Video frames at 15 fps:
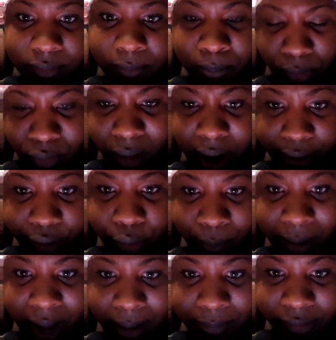Barack
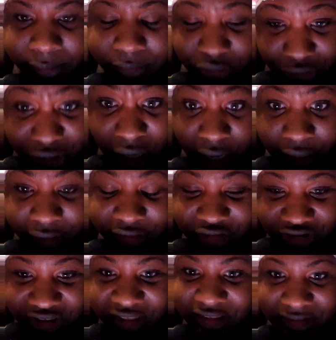Obama, chocolate
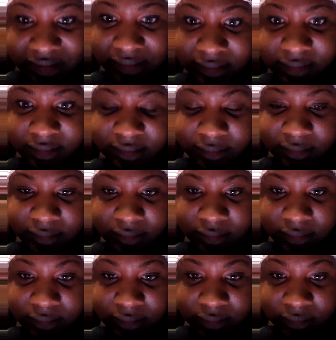Jesus.
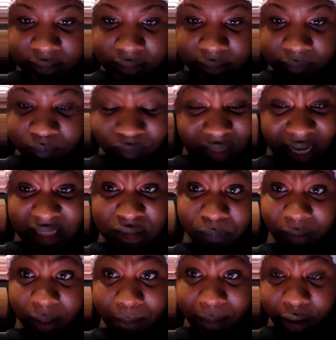That's
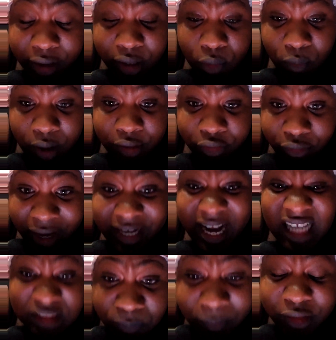when America wasn't great.
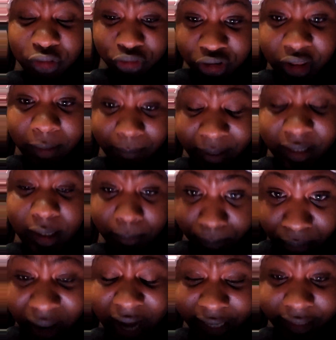That's when you should have been
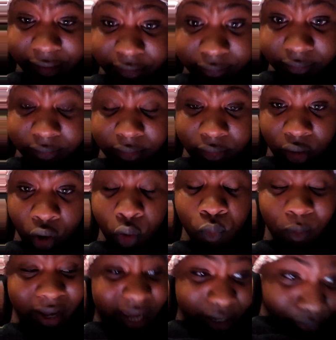complaining,
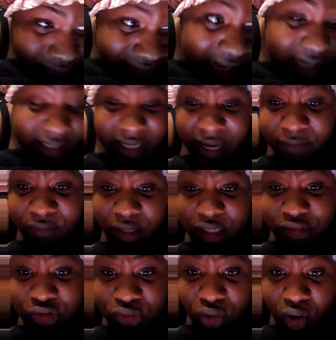when he was out giving
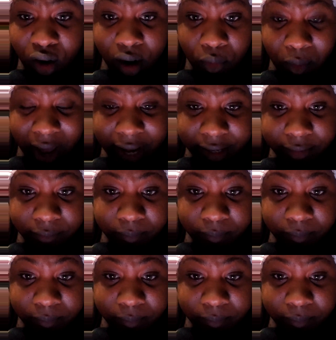a store away,